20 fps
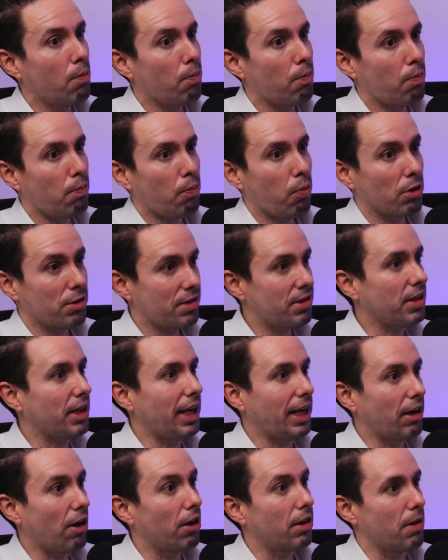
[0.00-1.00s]
put
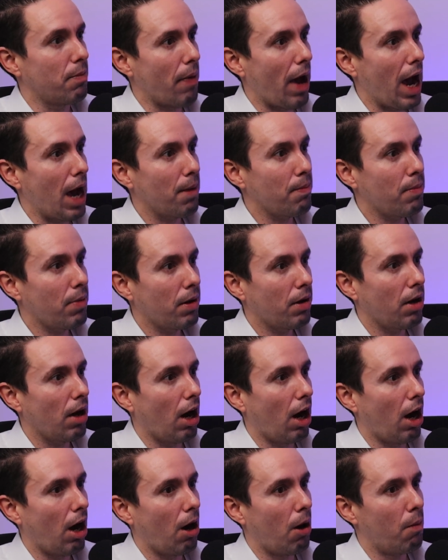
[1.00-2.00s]
Seguin on the map
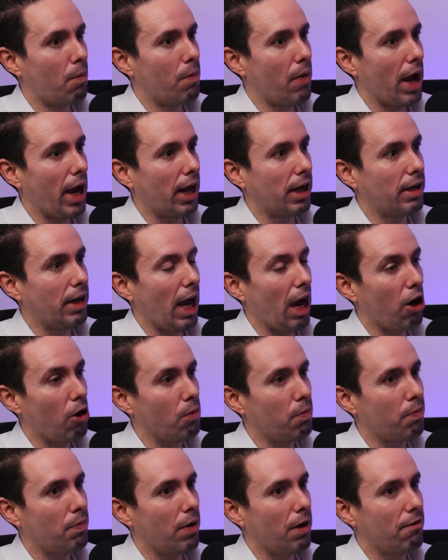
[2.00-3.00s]
and
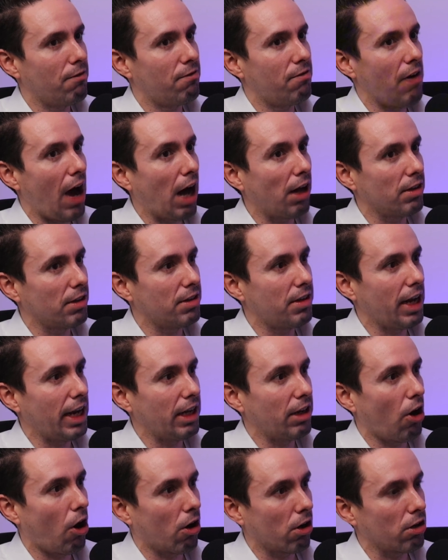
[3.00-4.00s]
help
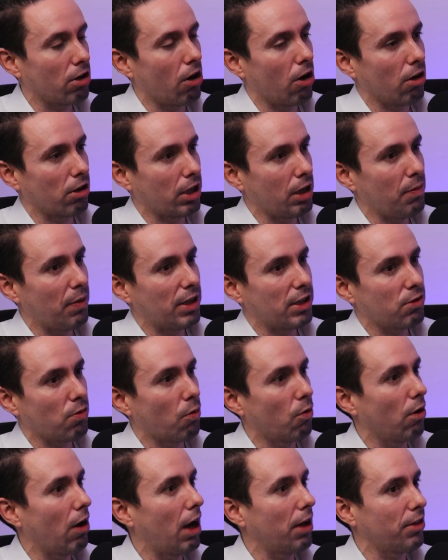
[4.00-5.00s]
validate our arguments
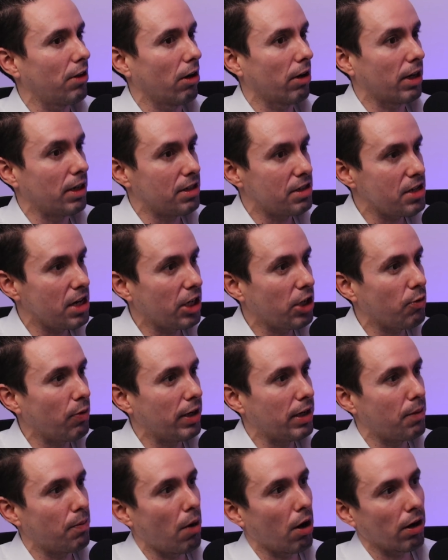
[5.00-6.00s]
when we're out there
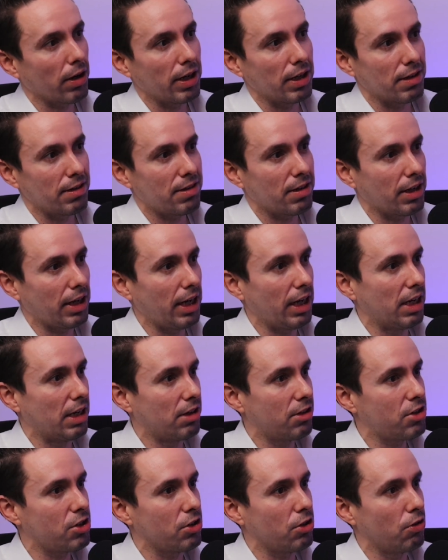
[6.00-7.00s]
continuing to market
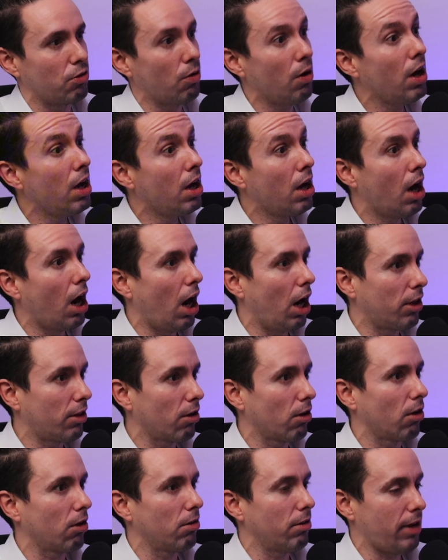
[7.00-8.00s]
Seguin to
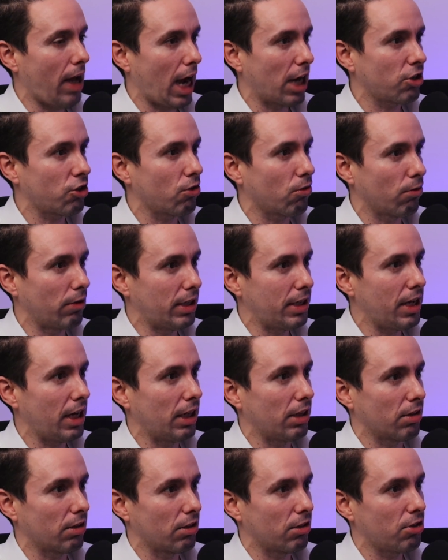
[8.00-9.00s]
other national
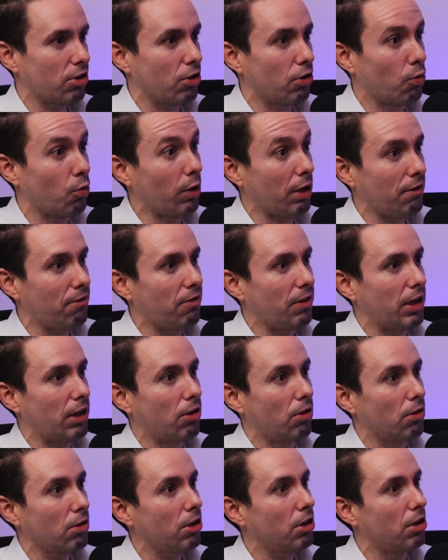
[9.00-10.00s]
retailers who we
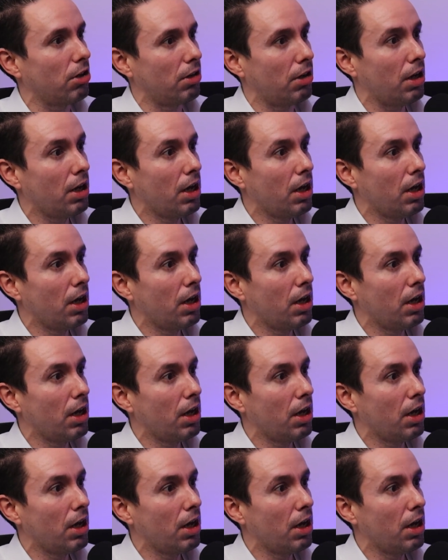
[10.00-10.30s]
feel could